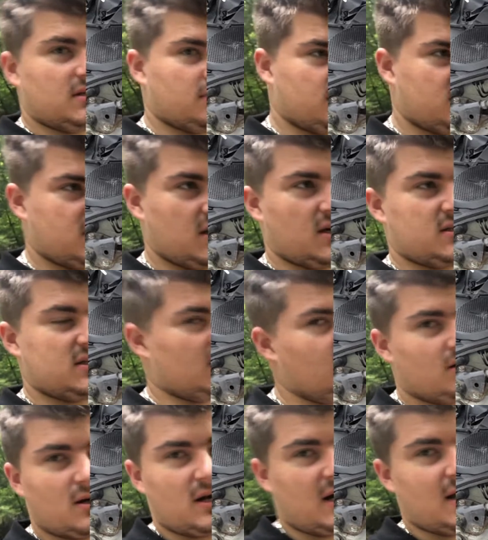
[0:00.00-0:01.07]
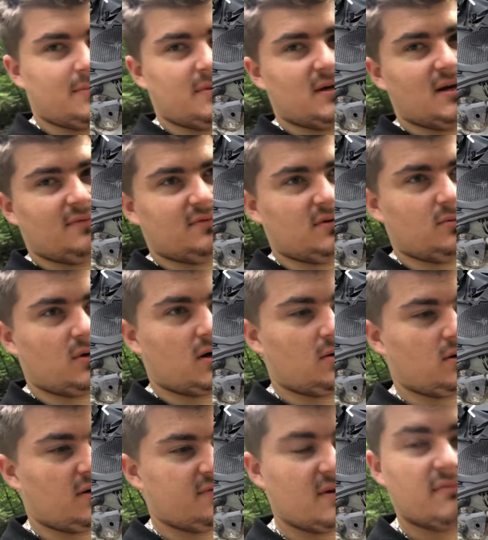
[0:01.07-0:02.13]
it was dirty, it looked like I hadn't been loved in a
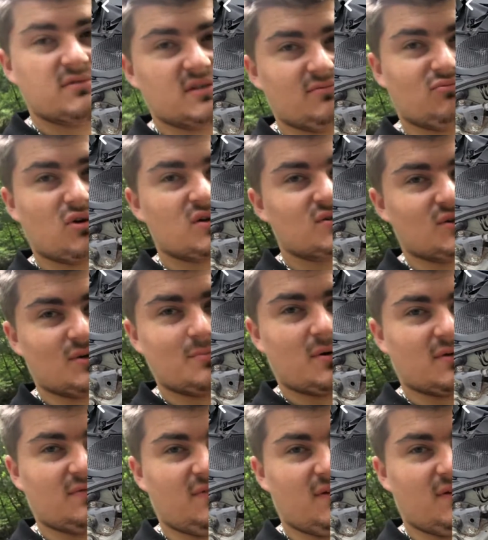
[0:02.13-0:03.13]
while. I've never seen rust on a pod